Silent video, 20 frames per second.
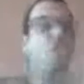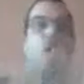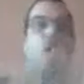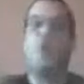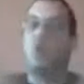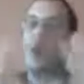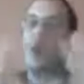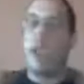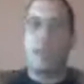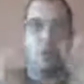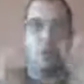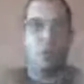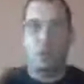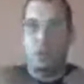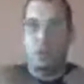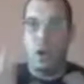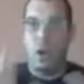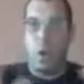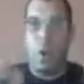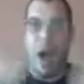There's no
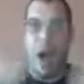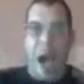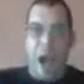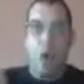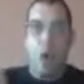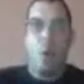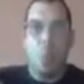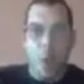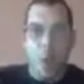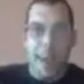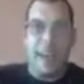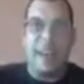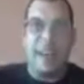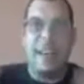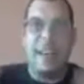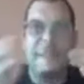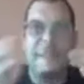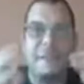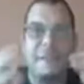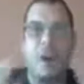way to know
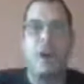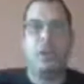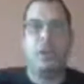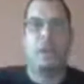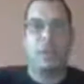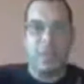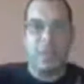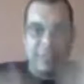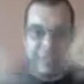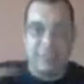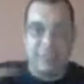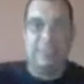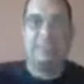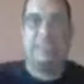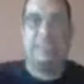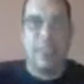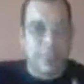how well a funnel,